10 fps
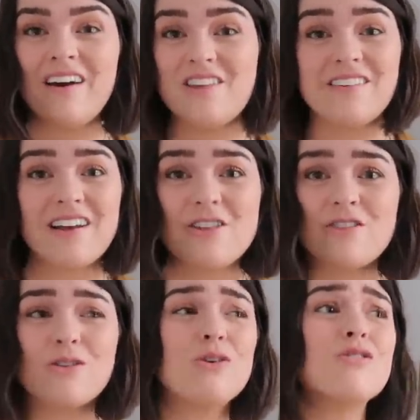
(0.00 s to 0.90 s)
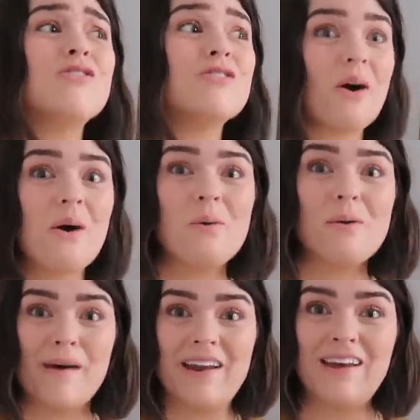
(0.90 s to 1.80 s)
She said she's got
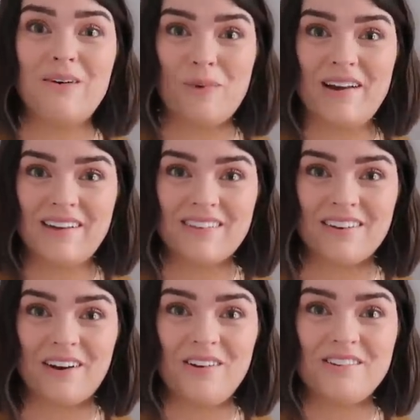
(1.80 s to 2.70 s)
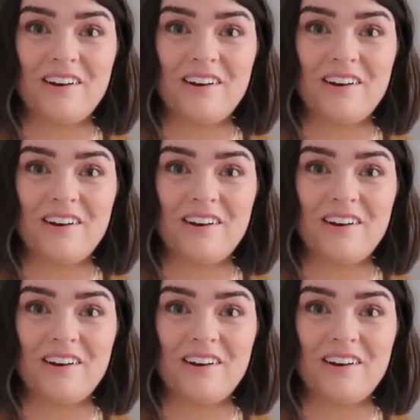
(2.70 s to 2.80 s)
so many weddings to go